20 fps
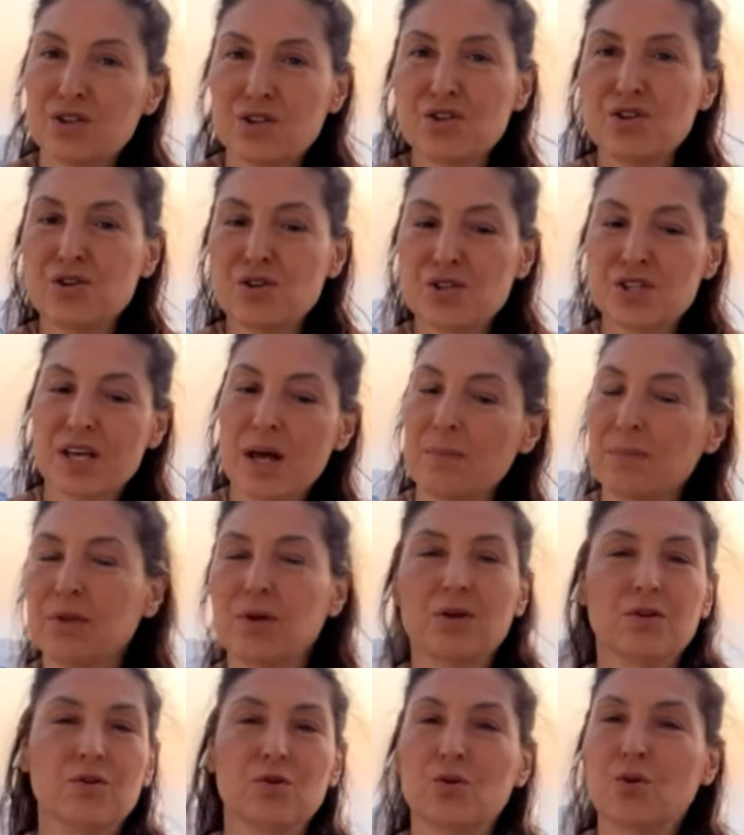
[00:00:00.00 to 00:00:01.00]
to do
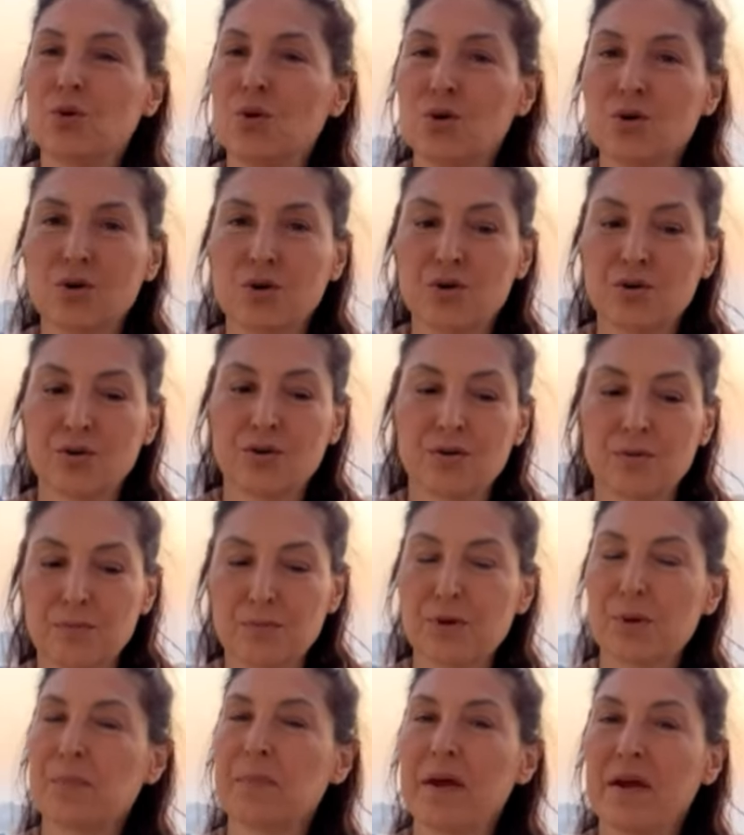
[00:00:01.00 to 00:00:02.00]
something to cook or
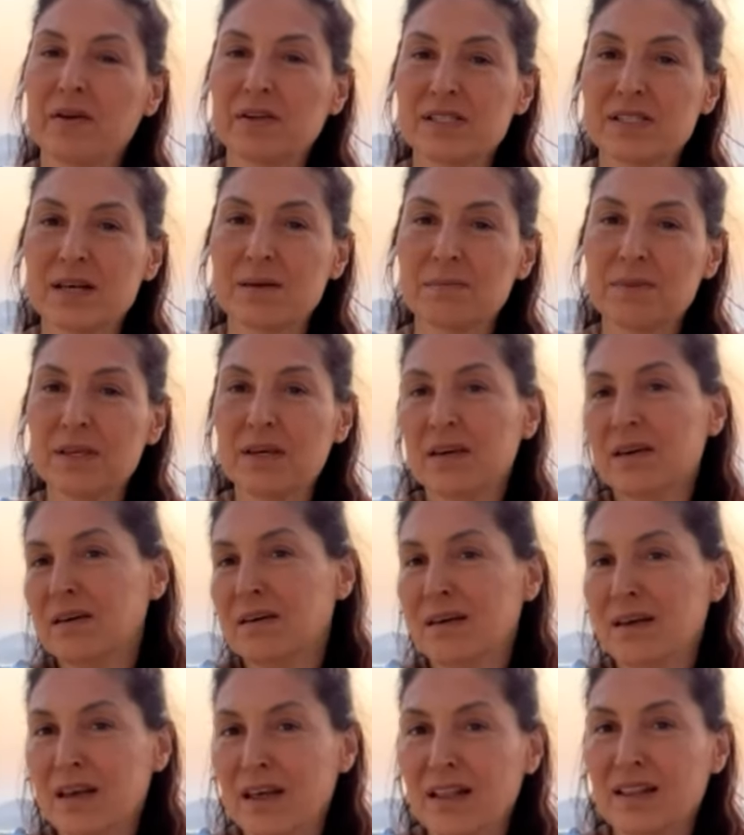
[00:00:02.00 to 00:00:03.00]
prepare
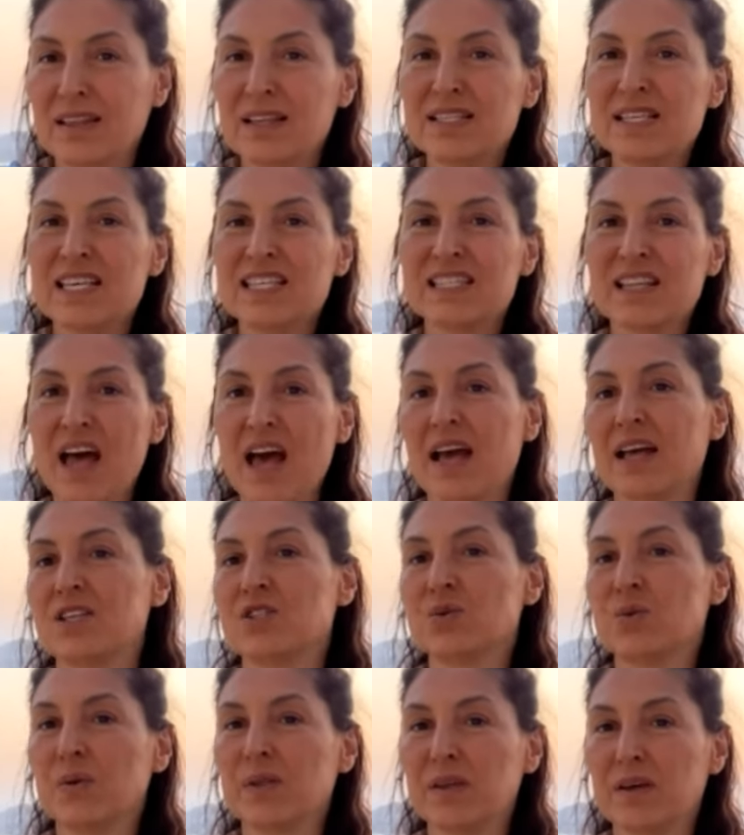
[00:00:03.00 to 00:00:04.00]
something this is
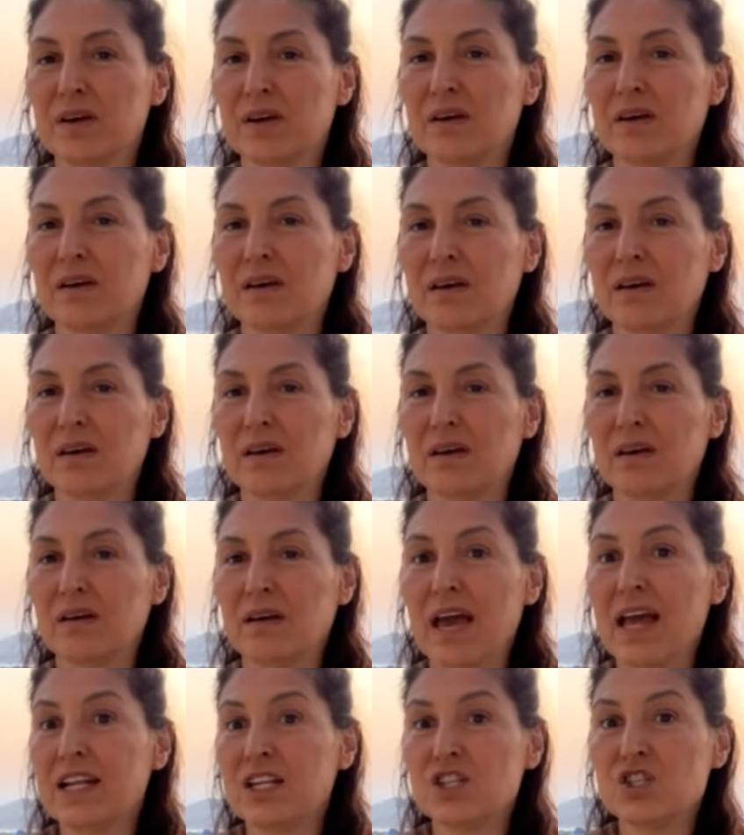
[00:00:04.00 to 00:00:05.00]
nice with a
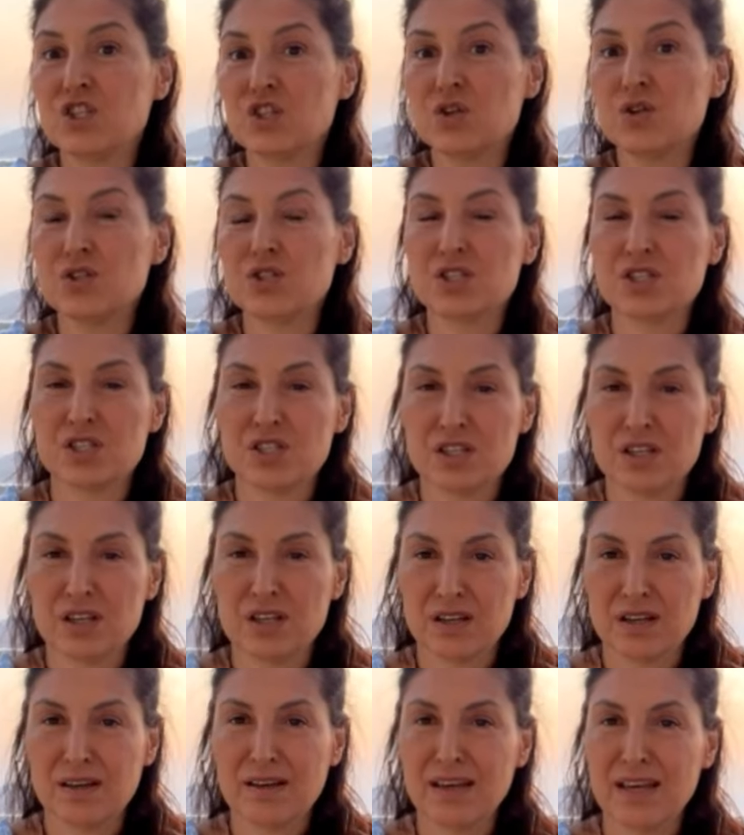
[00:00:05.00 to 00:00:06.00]
uh, and it suits
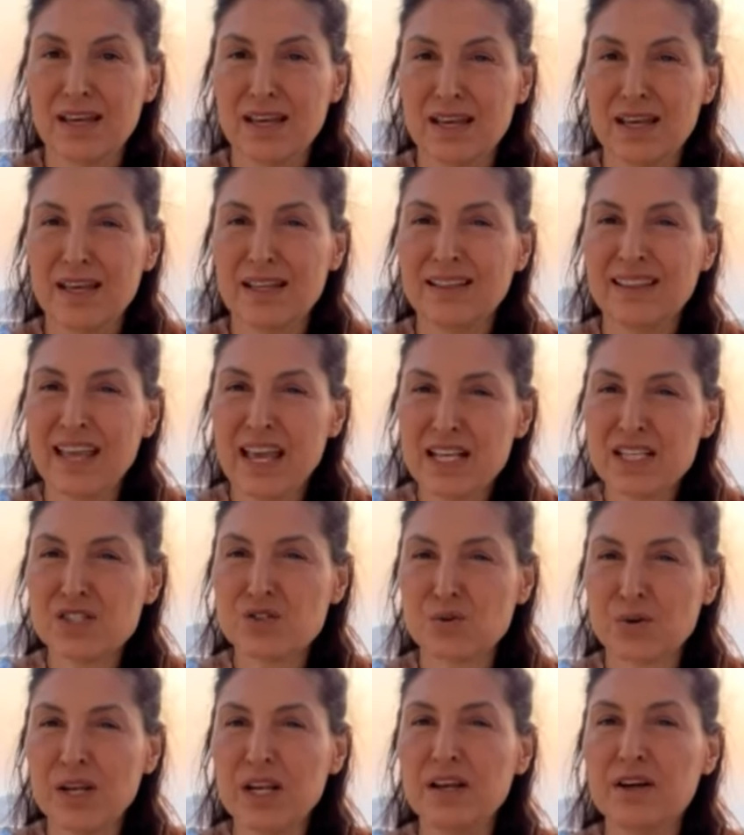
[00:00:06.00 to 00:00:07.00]
it, it,
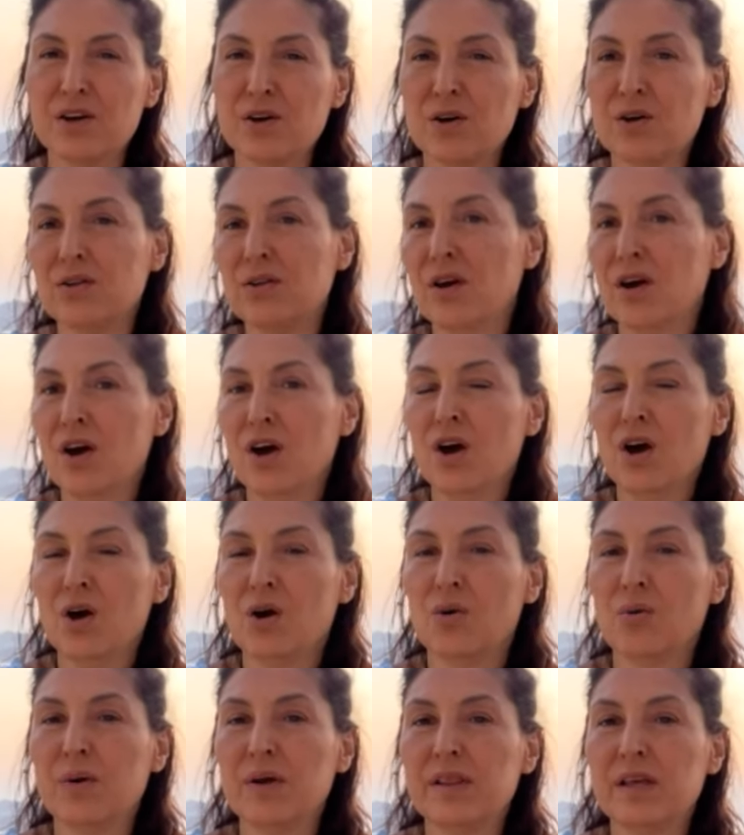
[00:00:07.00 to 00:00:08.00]
tastes really good
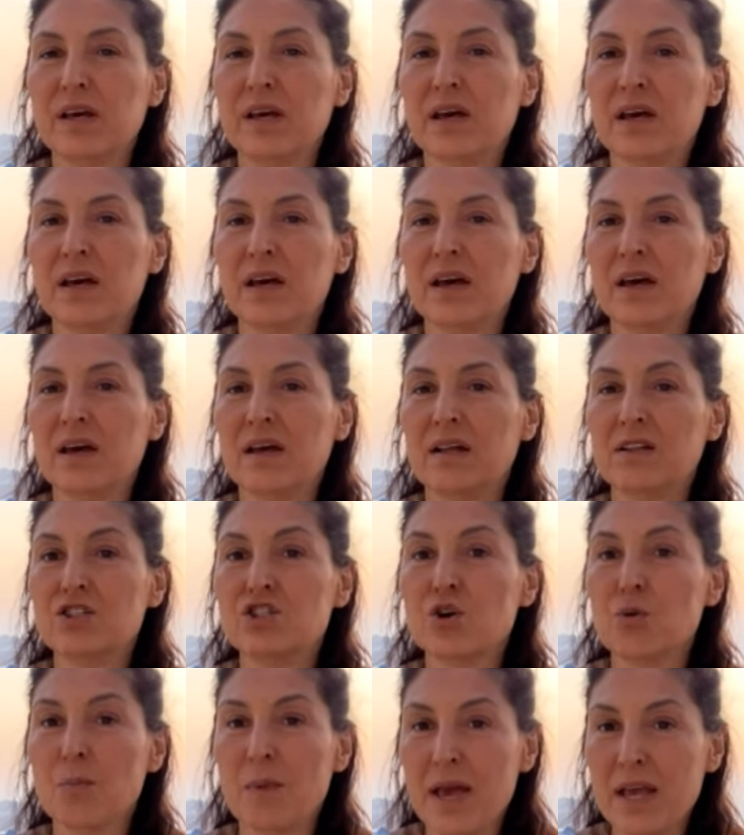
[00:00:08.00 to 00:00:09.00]
with a
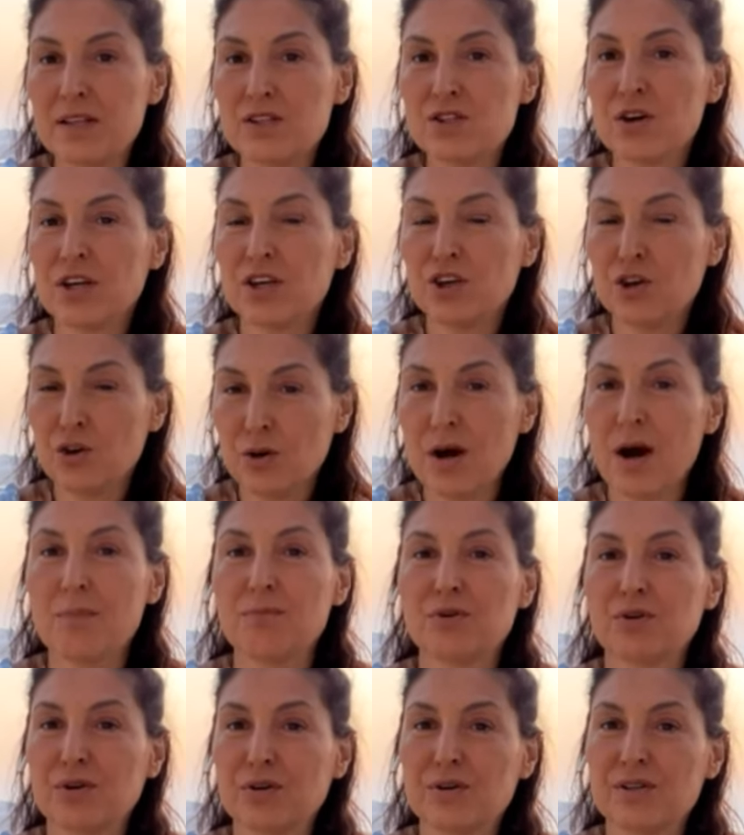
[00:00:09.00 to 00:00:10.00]
tomato and
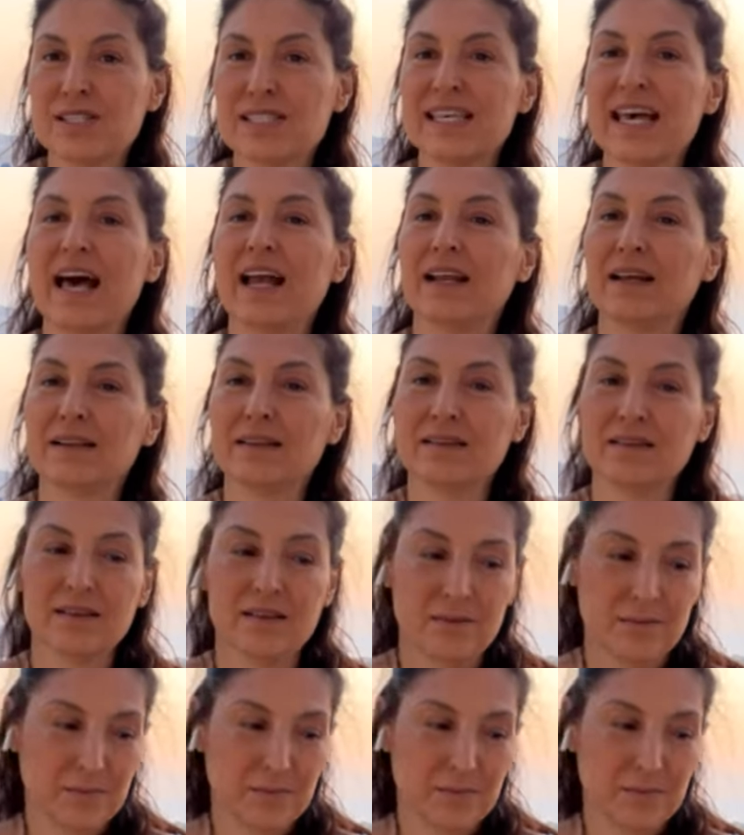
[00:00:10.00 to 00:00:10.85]
cucumber salad